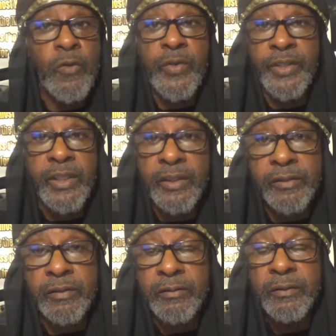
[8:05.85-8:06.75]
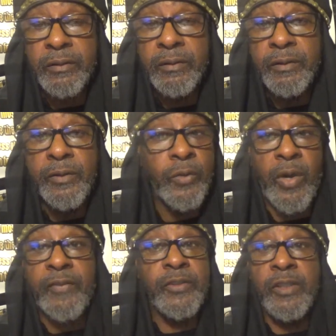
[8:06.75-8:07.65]
who it is you're
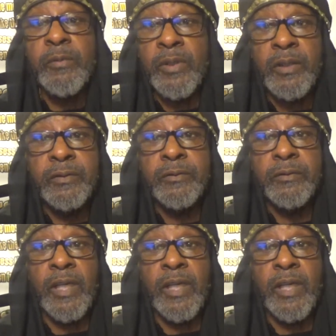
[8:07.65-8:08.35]
grafted in among.